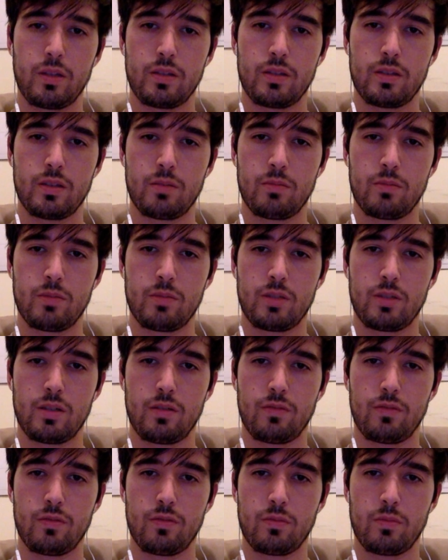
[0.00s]
some stuff
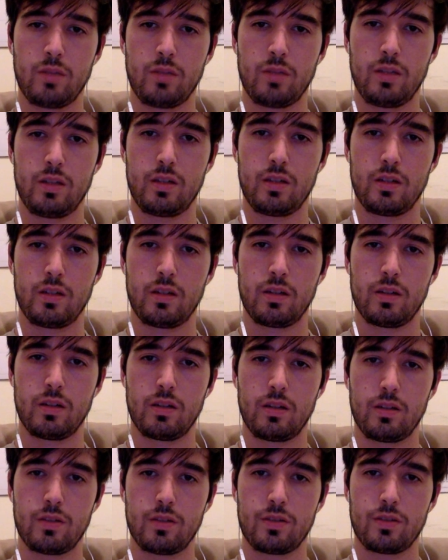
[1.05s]
from here
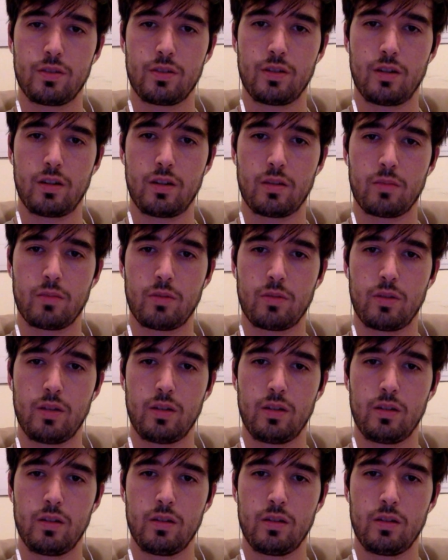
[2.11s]
as a starting point.